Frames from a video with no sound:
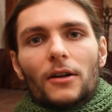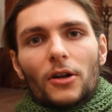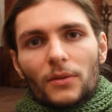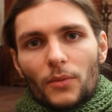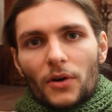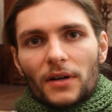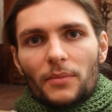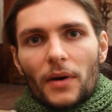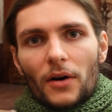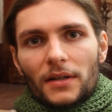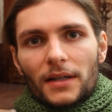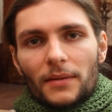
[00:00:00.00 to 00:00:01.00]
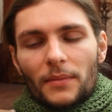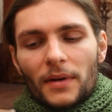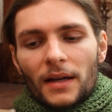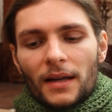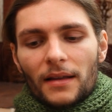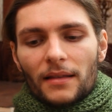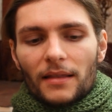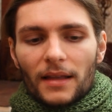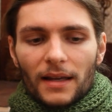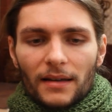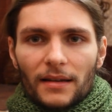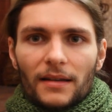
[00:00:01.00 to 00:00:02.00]
a lot more about him
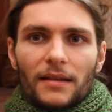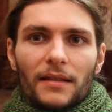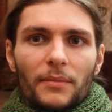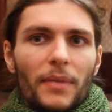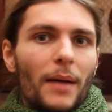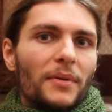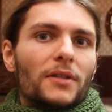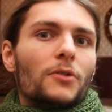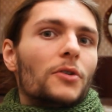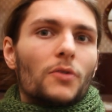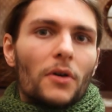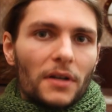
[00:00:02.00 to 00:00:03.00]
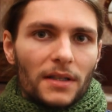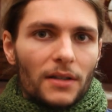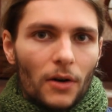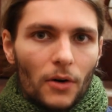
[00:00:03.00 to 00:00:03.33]
than the puppet could do on its